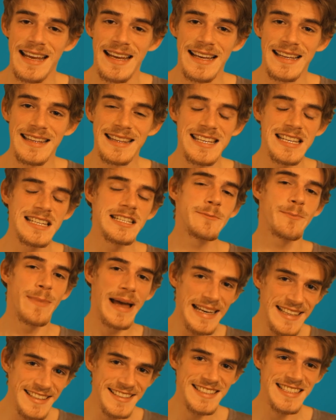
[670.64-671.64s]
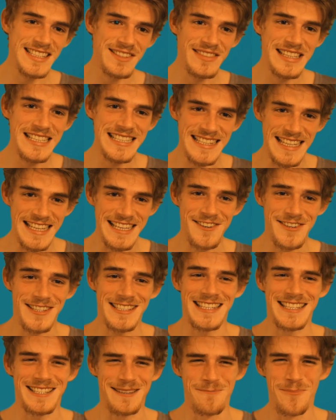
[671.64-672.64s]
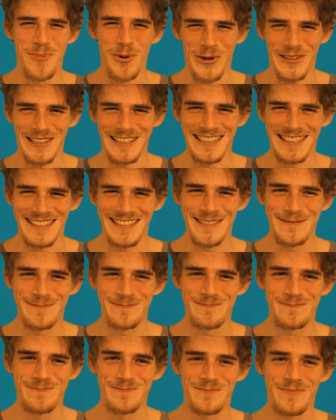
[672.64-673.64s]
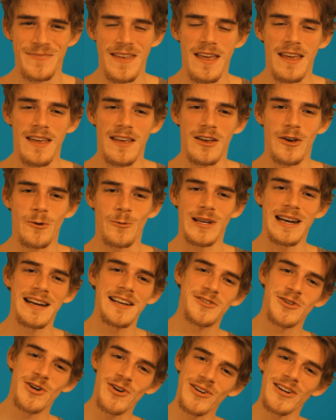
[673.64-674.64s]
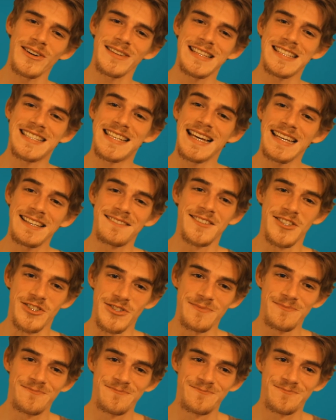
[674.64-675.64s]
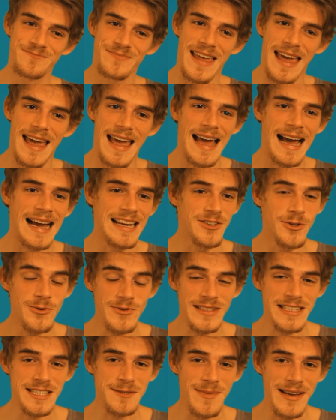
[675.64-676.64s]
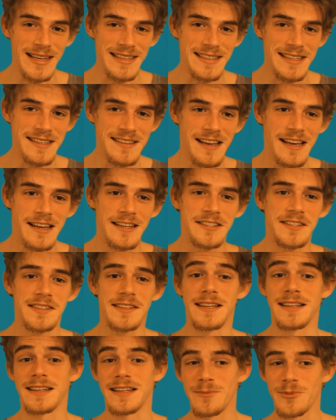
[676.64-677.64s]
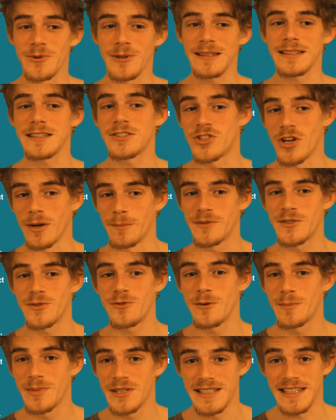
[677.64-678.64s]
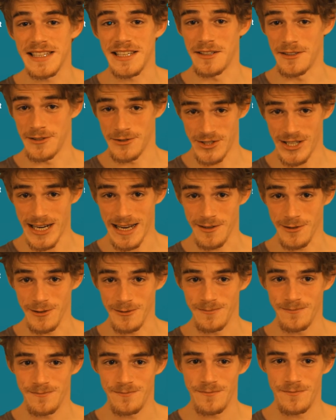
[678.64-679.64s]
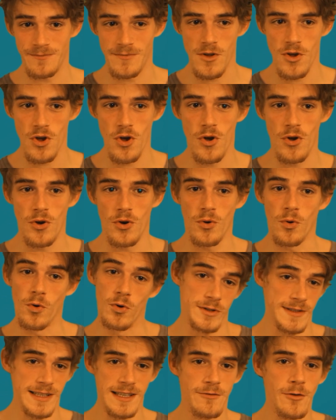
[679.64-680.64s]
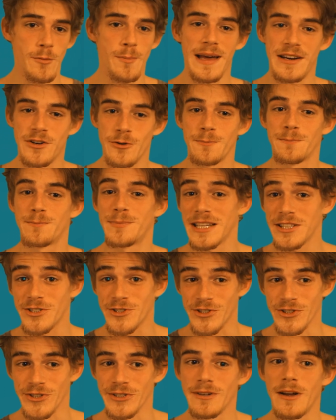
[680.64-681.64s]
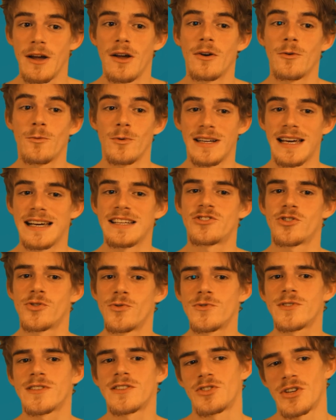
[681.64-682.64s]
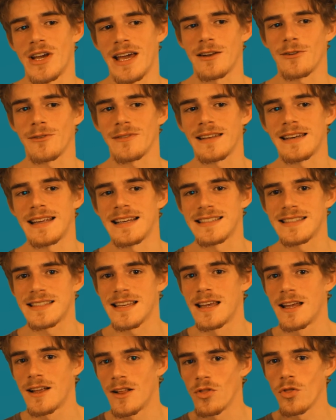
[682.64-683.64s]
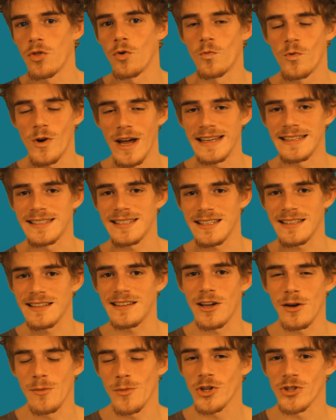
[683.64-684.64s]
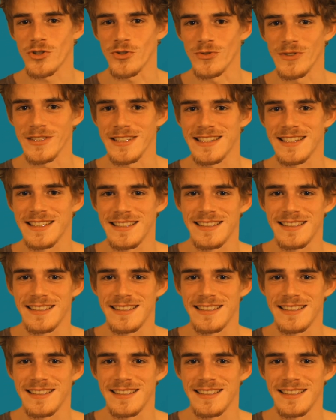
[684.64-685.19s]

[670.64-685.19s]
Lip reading: The independence of these layers is important. When I turn on the television, I don't expect it to deliberately jump to a particular channel, or to give a better picture when I choose a channel that has the right commercials.